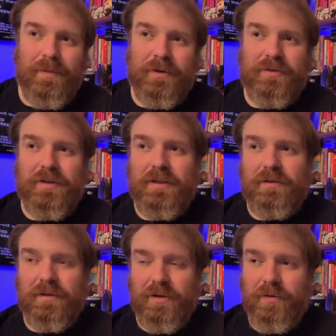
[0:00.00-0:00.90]
bunch of
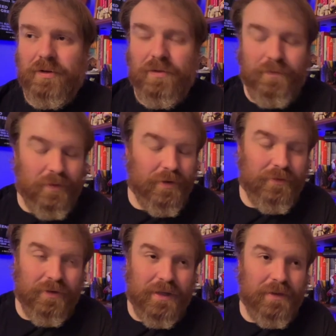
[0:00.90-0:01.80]
these, you know, cute
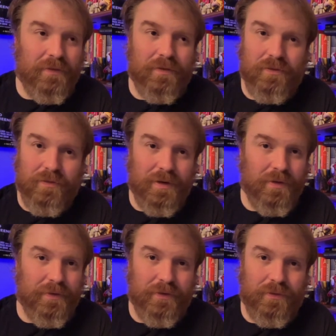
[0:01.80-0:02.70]
foster kids doing
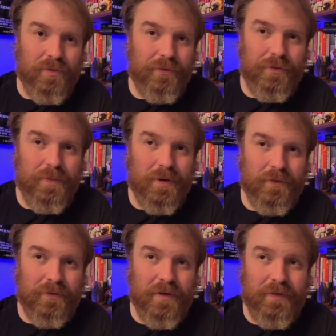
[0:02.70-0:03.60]
all this cool
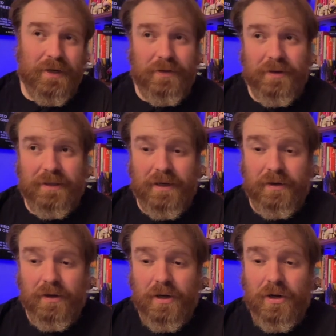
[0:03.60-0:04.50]
superhero stuff, and I thought
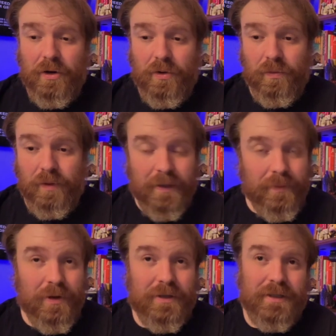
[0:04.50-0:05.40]
that really
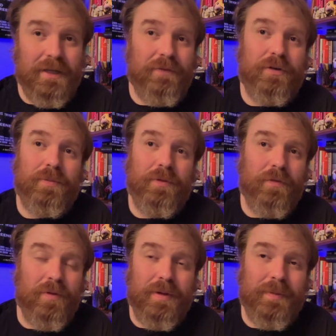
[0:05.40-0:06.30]
worked and they have good
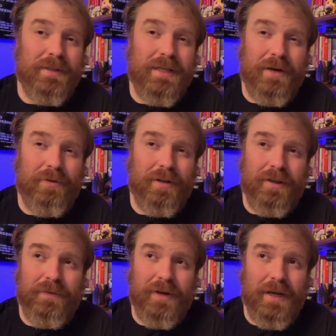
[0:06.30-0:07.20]
performance. I mean, Zachary
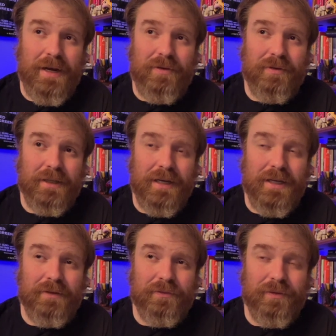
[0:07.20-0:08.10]
Levi, I don't think I
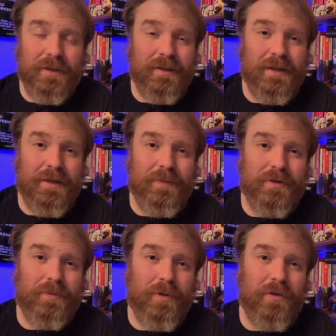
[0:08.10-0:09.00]
really like him
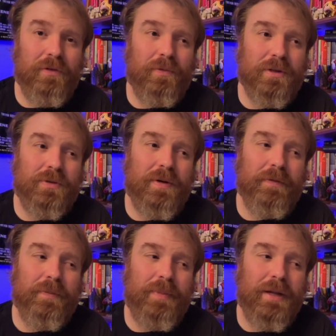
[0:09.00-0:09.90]
as a person
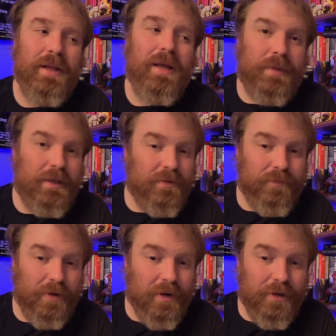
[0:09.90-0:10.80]
whatsoever, but he's
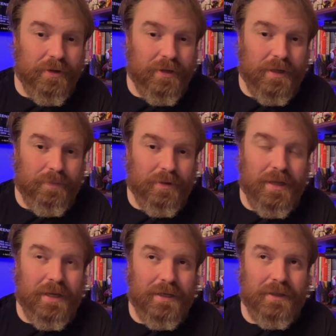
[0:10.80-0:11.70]
very good at
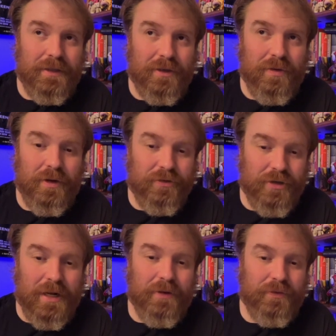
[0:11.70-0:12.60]
playing, you know, a
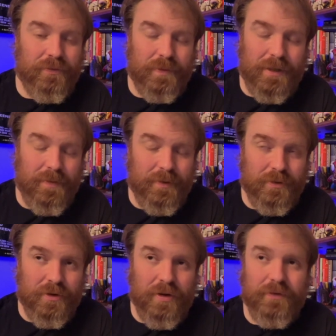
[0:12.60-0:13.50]
child who's become an
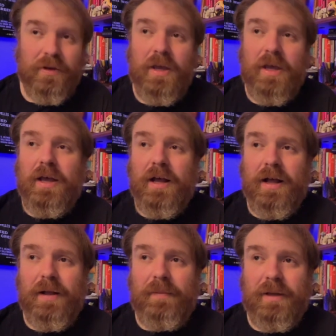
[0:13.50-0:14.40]
adult.
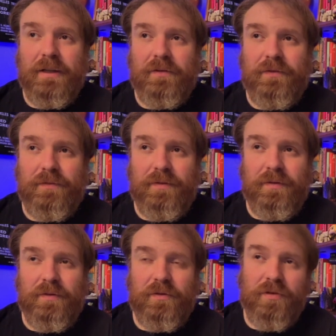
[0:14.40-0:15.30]
Um, it's
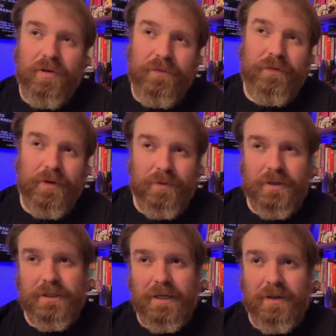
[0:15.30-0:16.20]
sort of fun
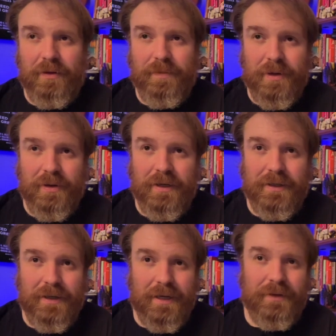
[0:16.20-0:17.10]
watching Helen
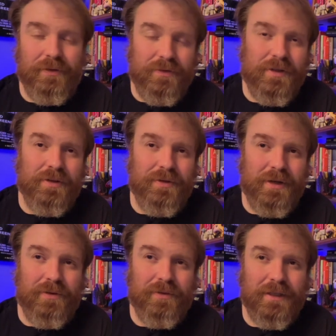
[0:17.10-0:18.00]
Mirren and Lucy Liu. I
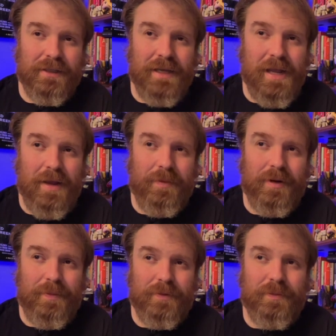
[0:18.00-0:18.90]
don't think they ham it
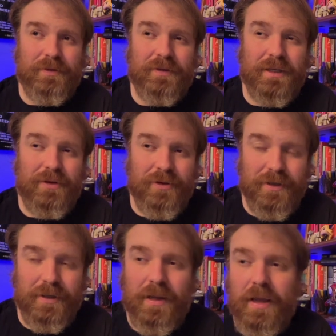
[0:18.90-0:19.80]
up as much as they
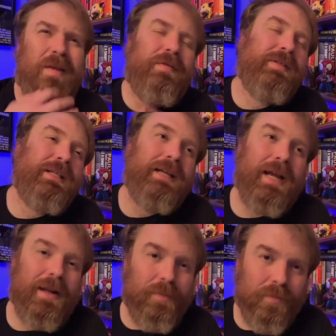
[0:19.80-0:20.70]
could. Even seeing
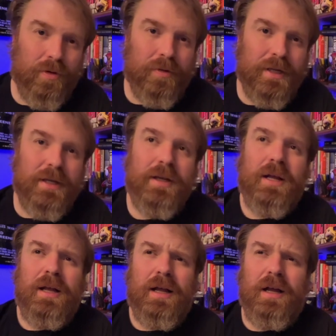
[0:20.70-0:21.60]
Adam Brody,
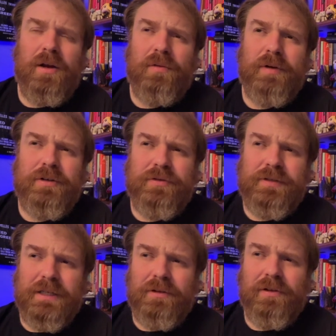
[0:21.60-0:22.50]
uh, Rachel
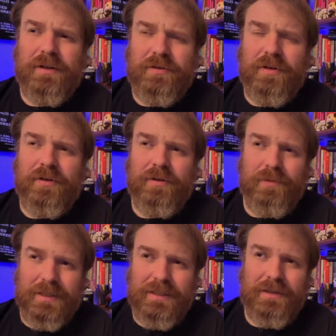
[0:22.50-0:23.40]
Zegler, I saw her in
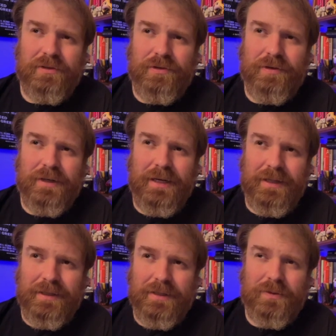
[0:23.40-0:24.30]
West Side Story
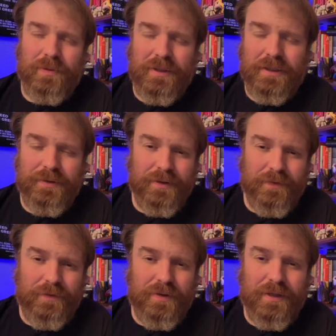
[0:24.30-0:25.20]
and this within a
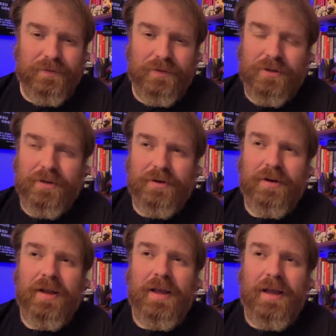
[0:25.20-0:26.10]
few days of each other,
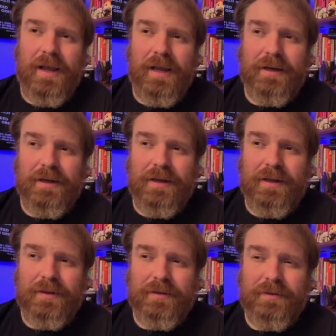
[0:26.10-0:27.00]
and
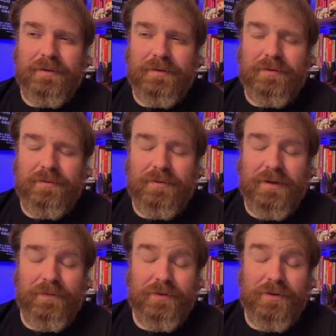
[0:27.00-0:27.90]
uh, the
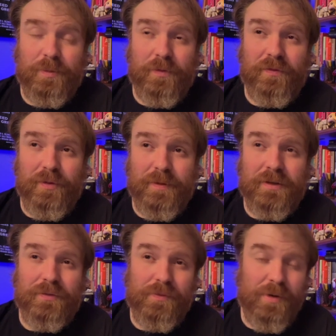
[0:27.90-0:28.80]
difference in performance
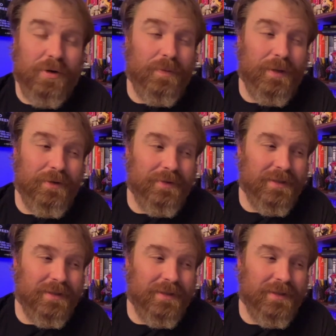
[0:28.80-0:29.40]
is remarkable. I don't think